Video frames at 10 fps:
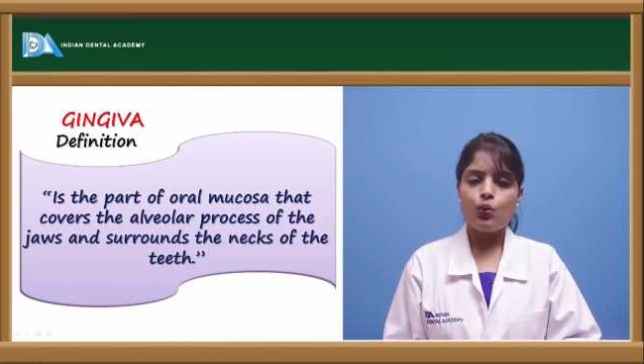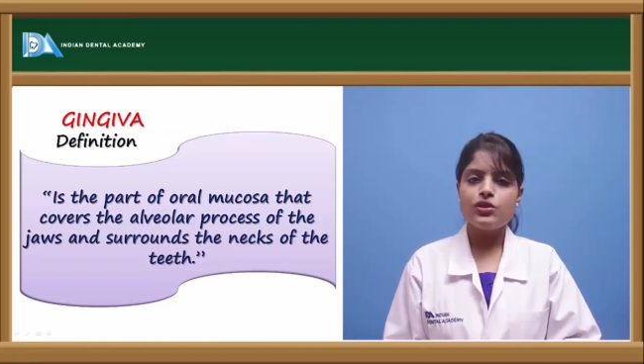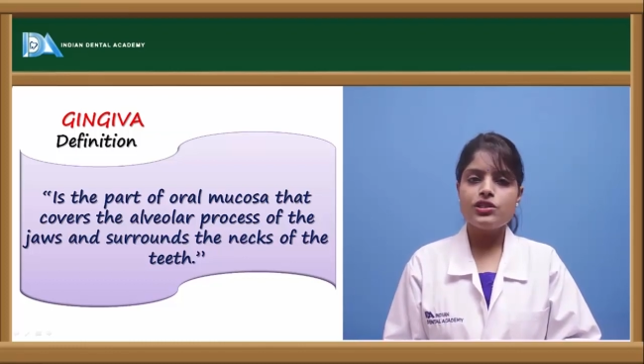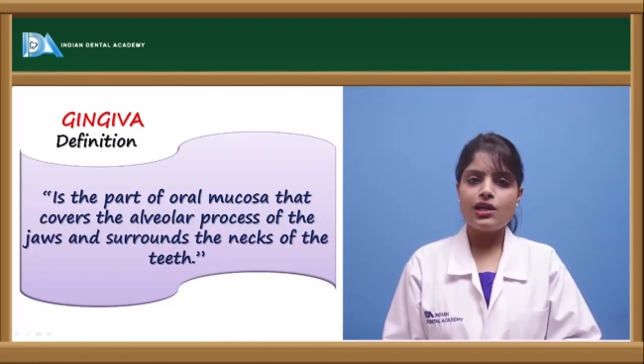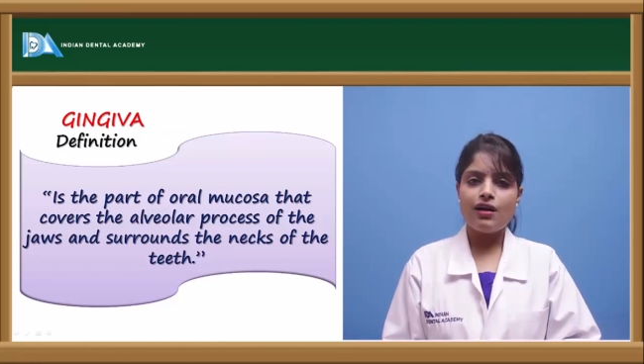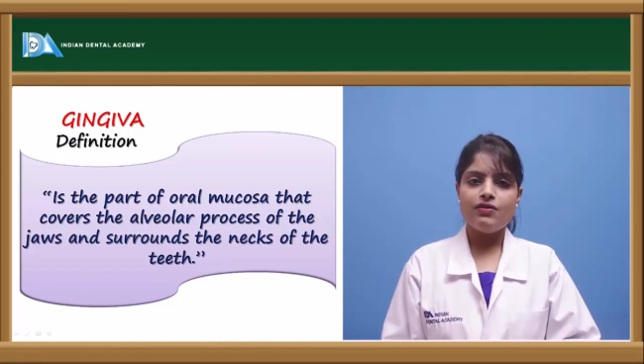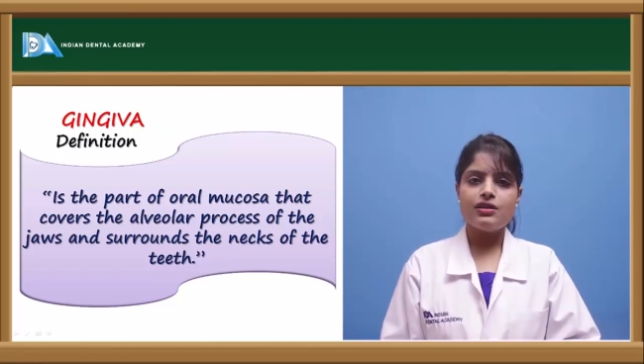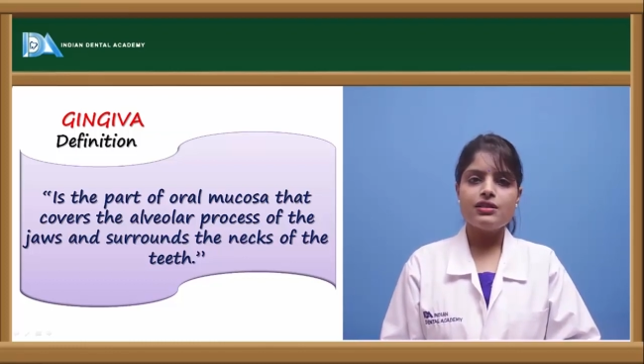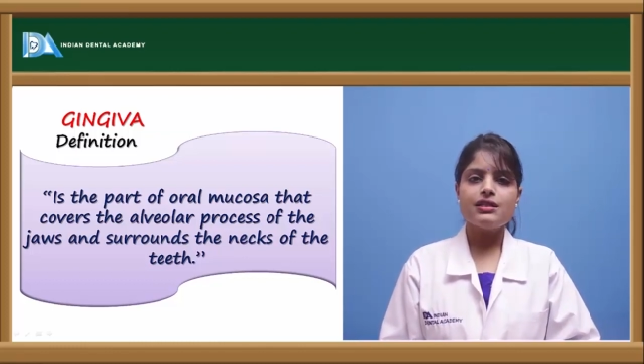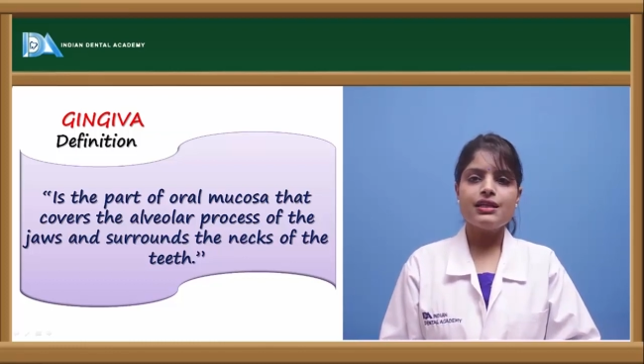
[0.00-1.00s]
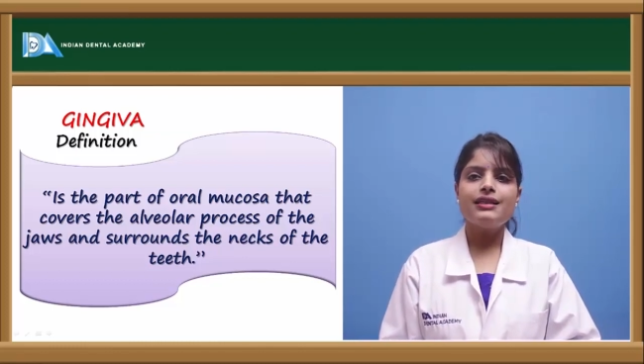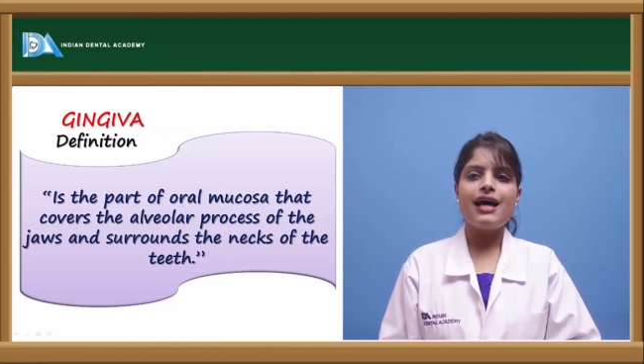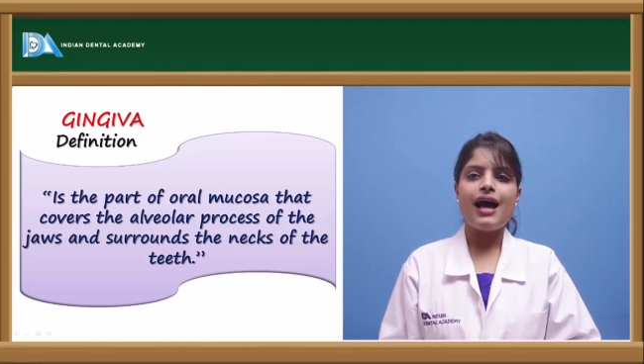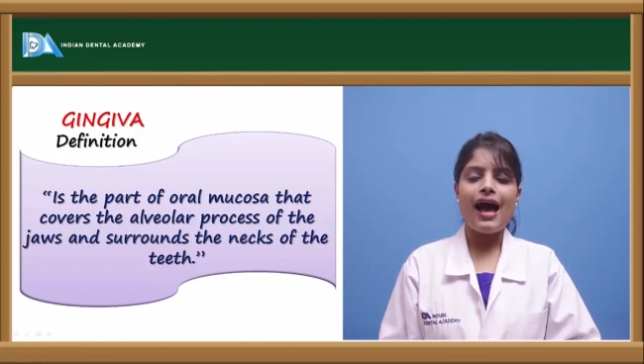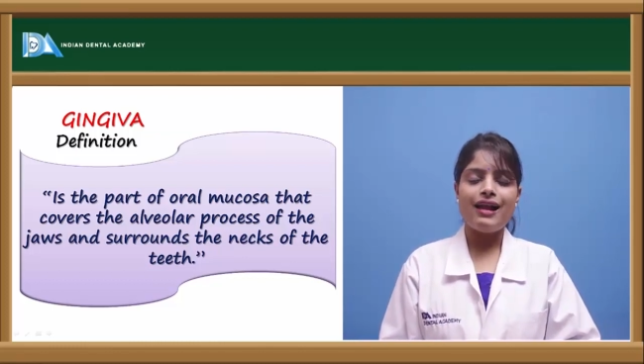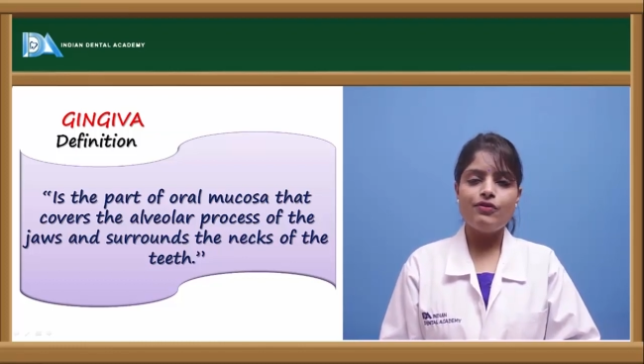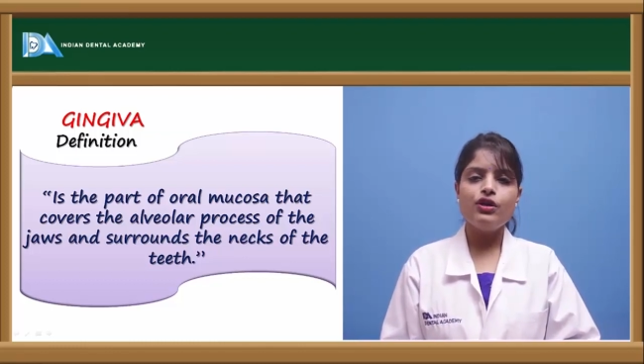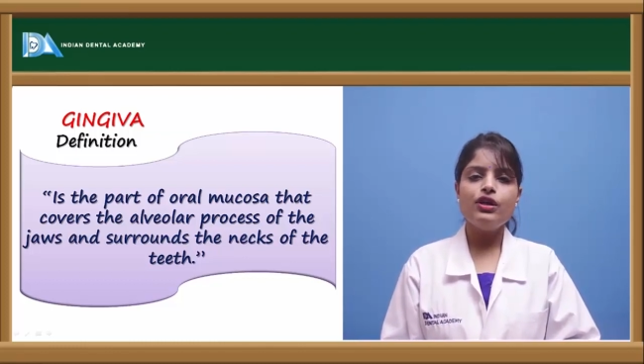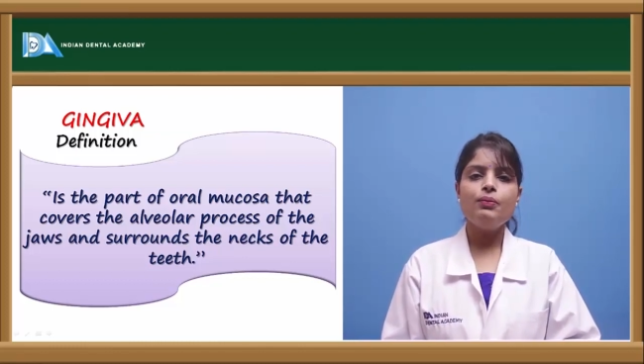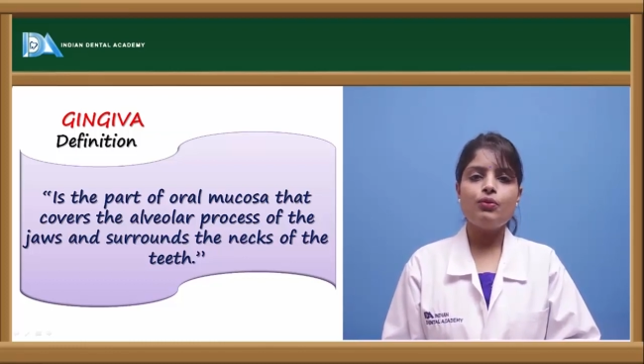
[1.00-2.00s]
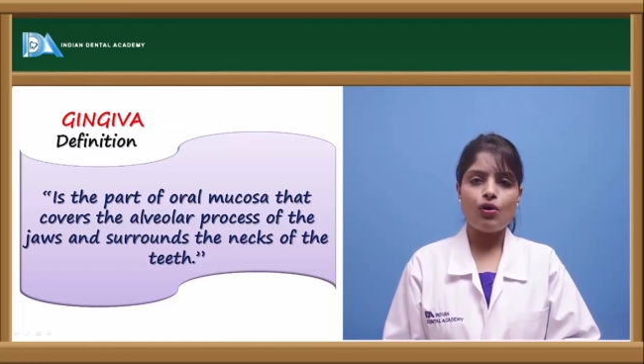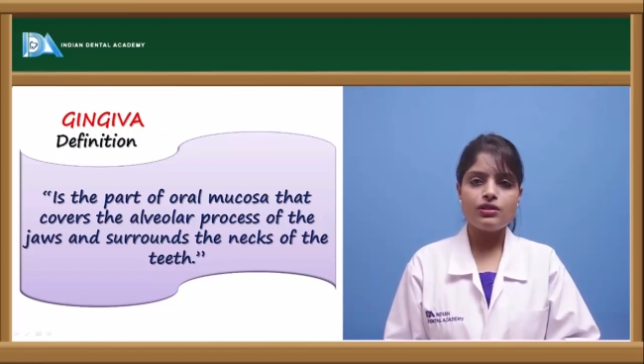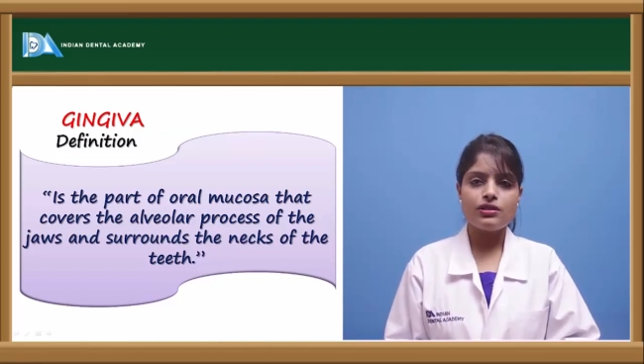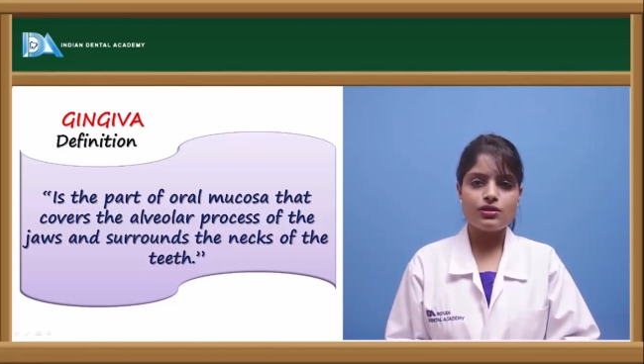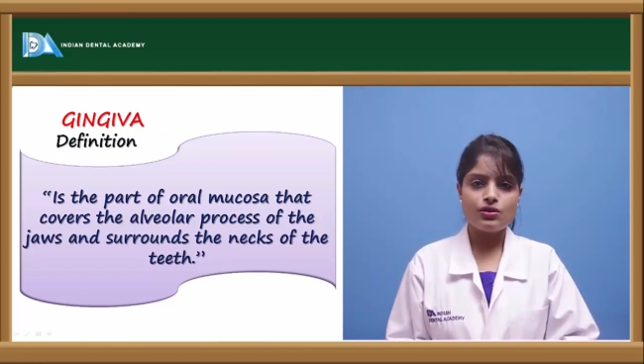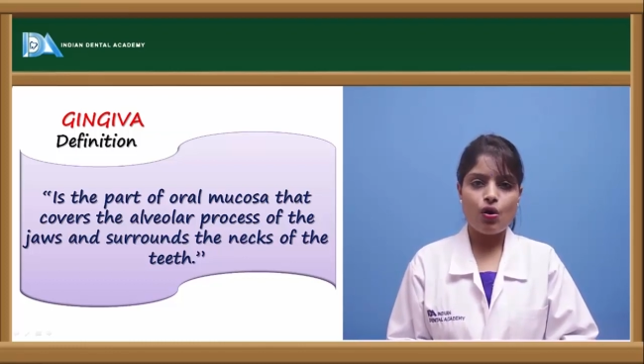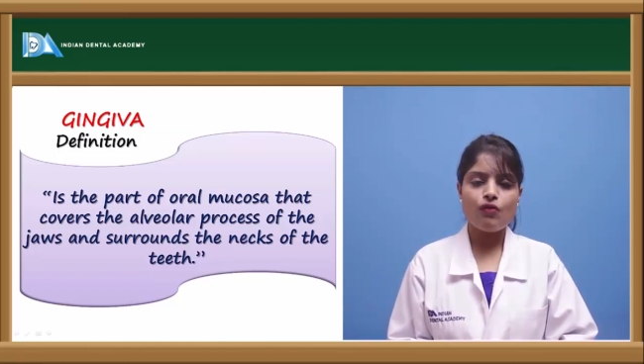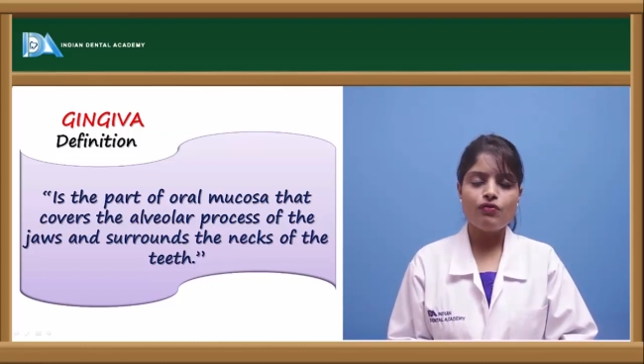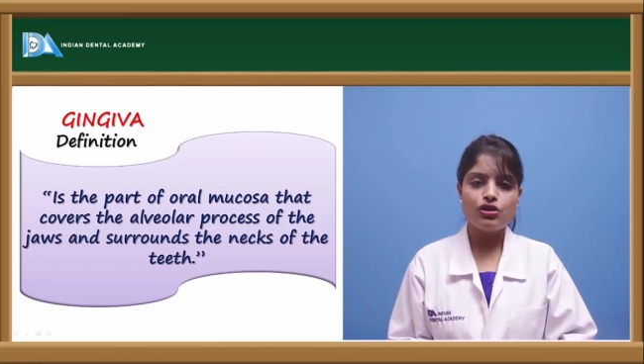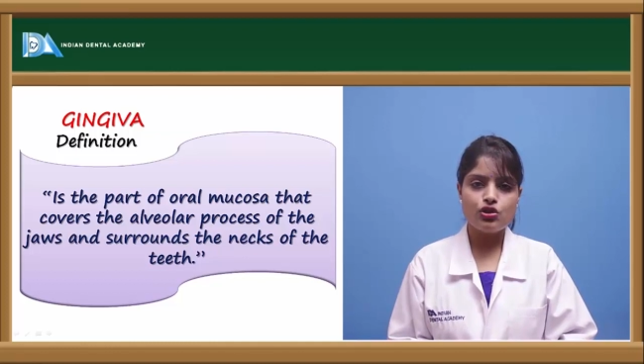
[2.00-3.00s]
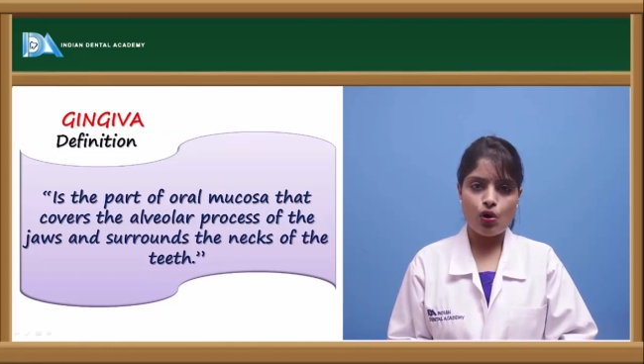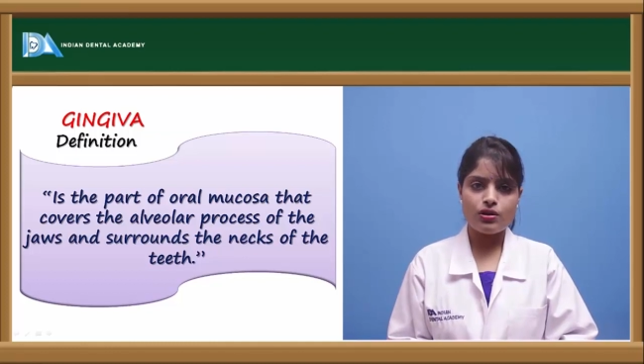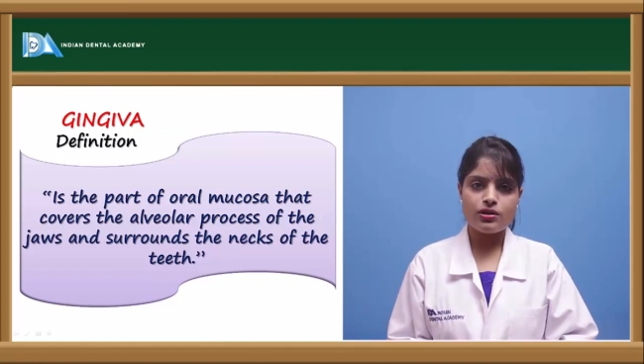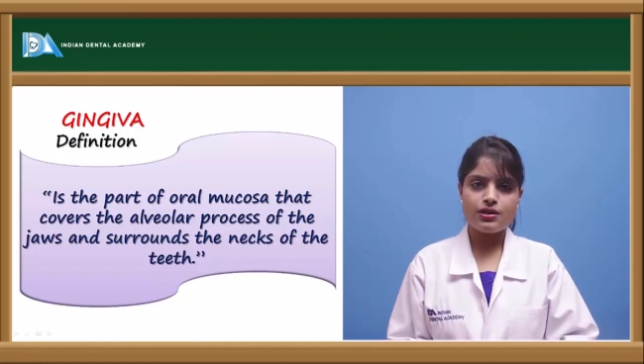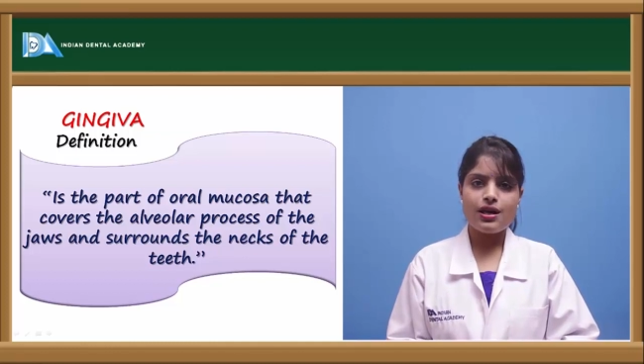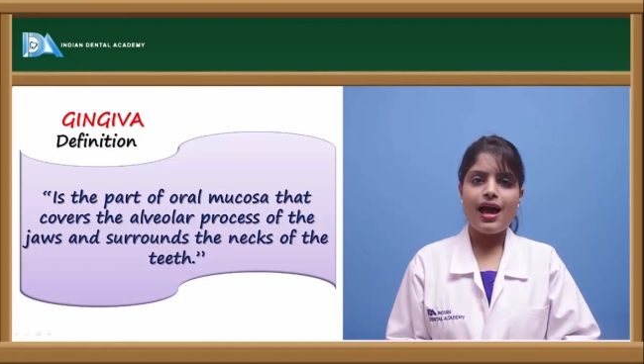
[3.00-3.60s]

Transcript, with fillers: which covers the alveolar process of the jaws